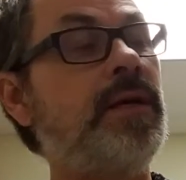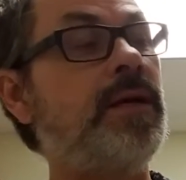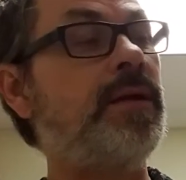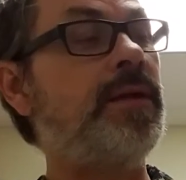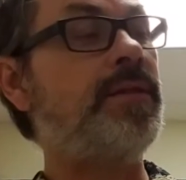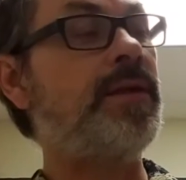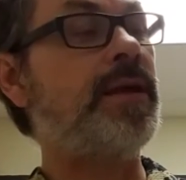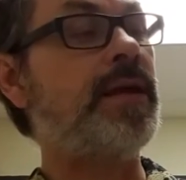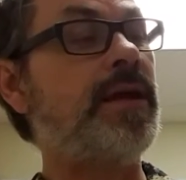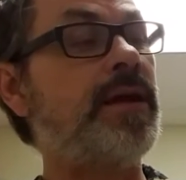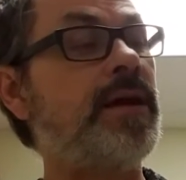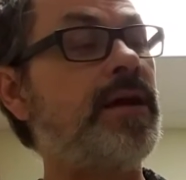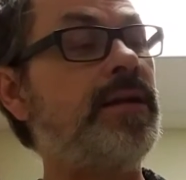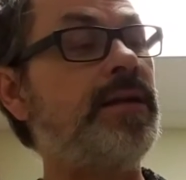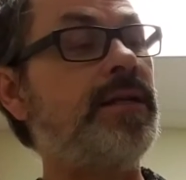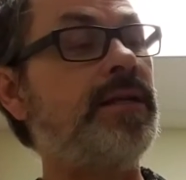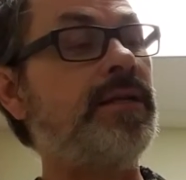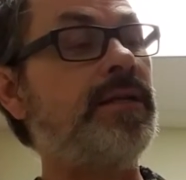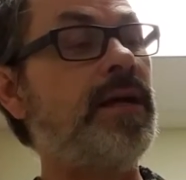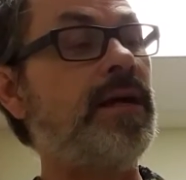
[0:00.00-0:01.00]
think I got
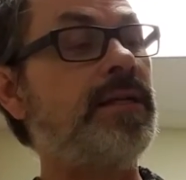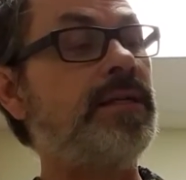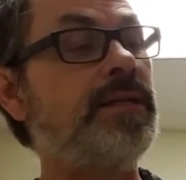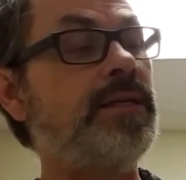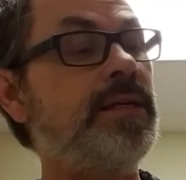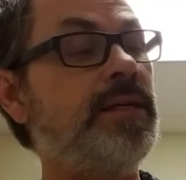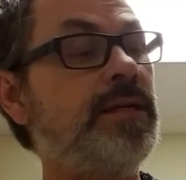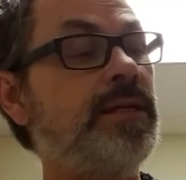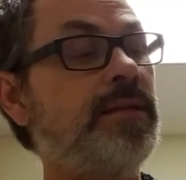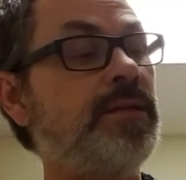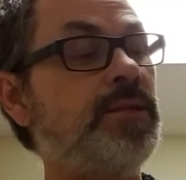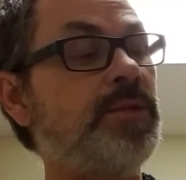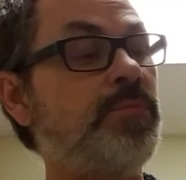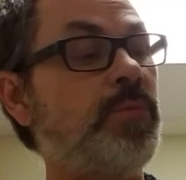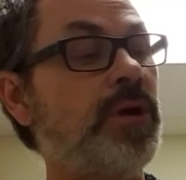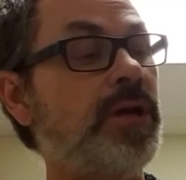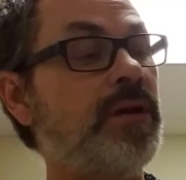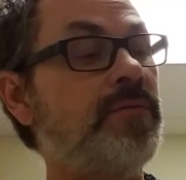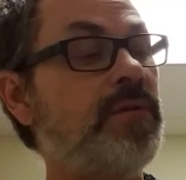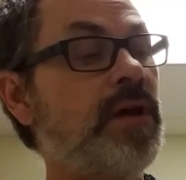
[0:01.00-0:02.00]
it in the
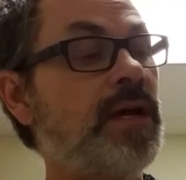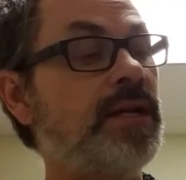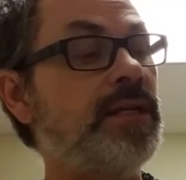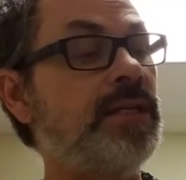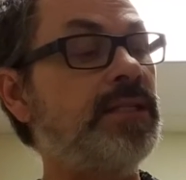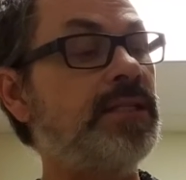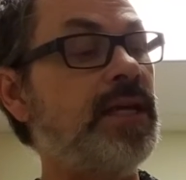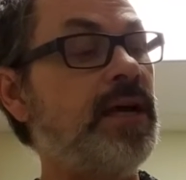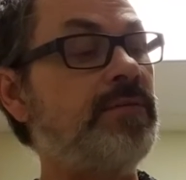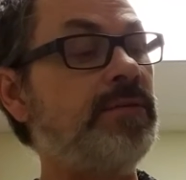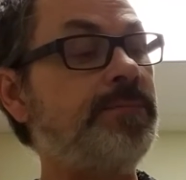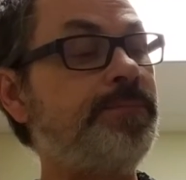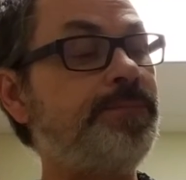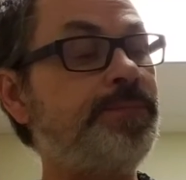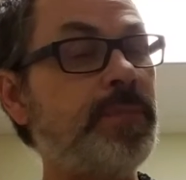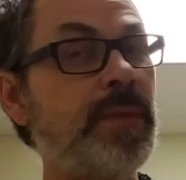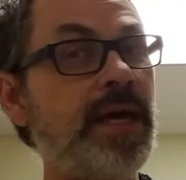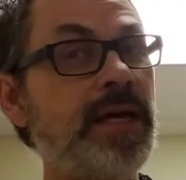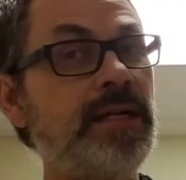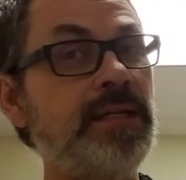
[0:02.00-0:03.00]
spring of 97
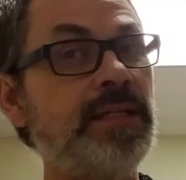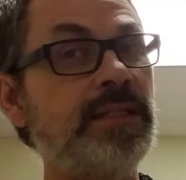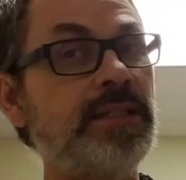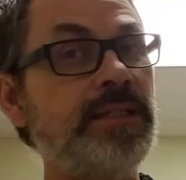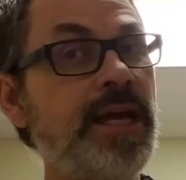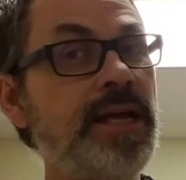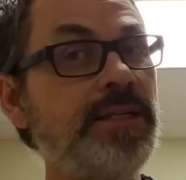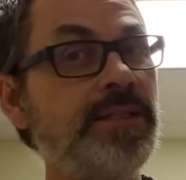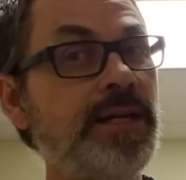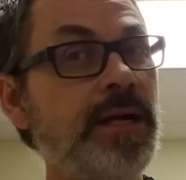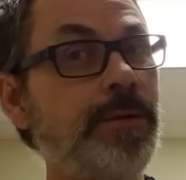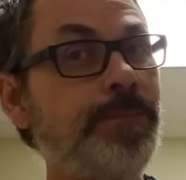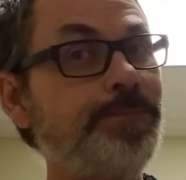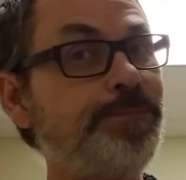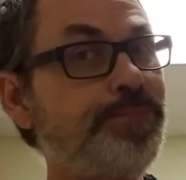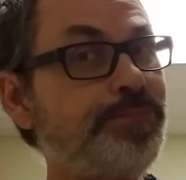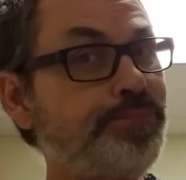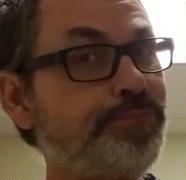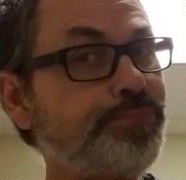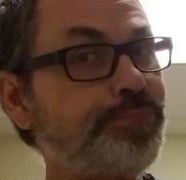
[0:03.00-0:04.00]
at an estate sale.
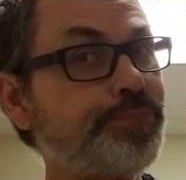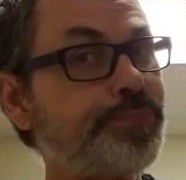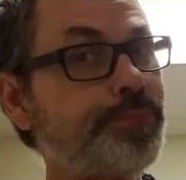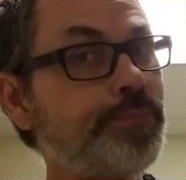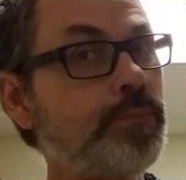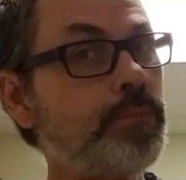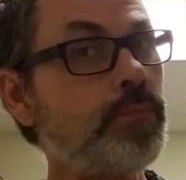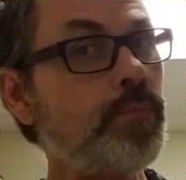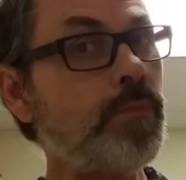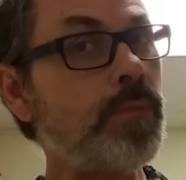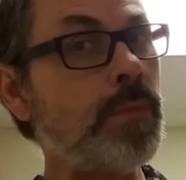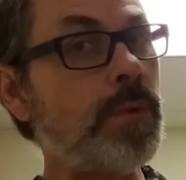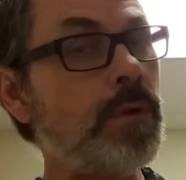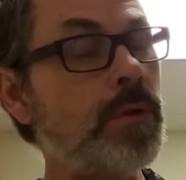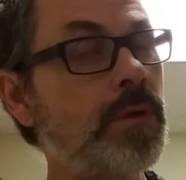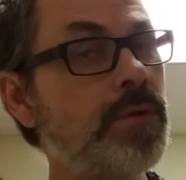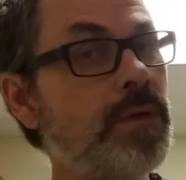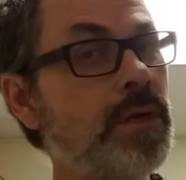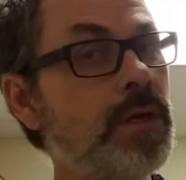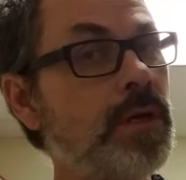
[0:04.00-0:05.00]

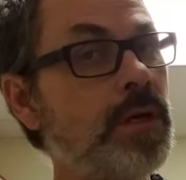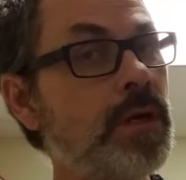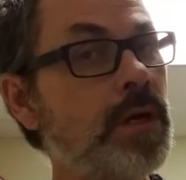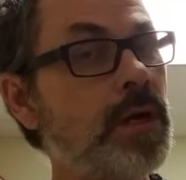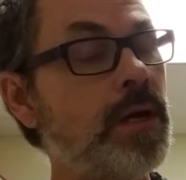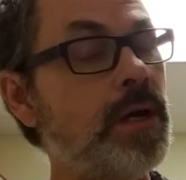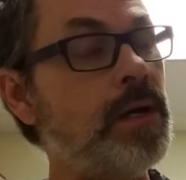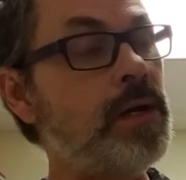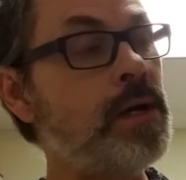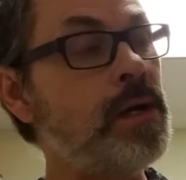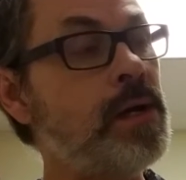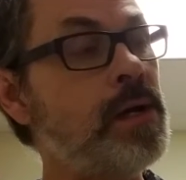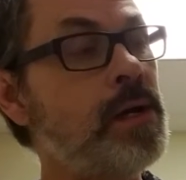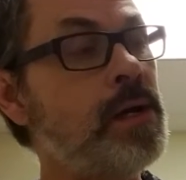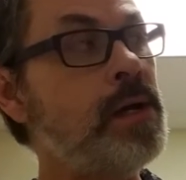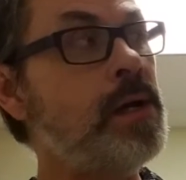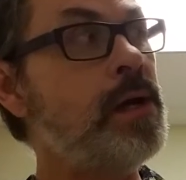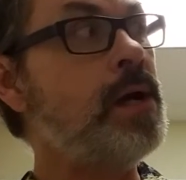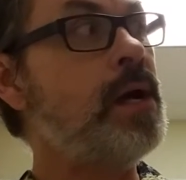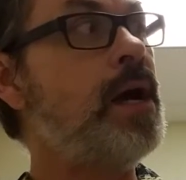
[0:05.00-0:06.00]

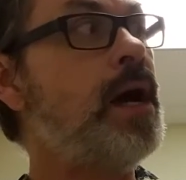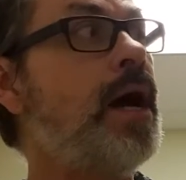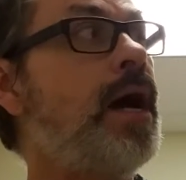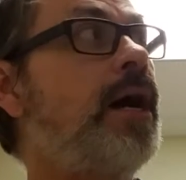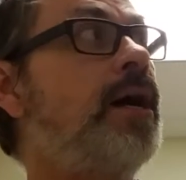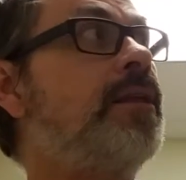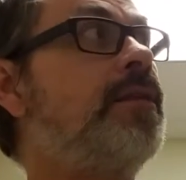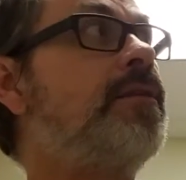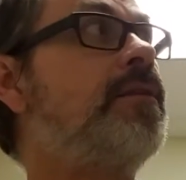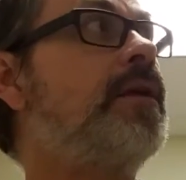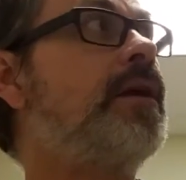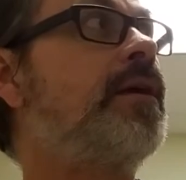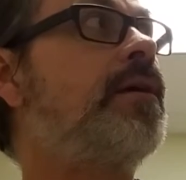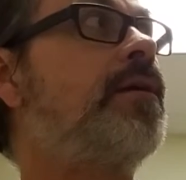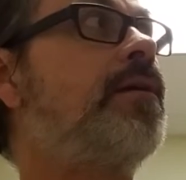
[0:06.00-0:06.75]
I think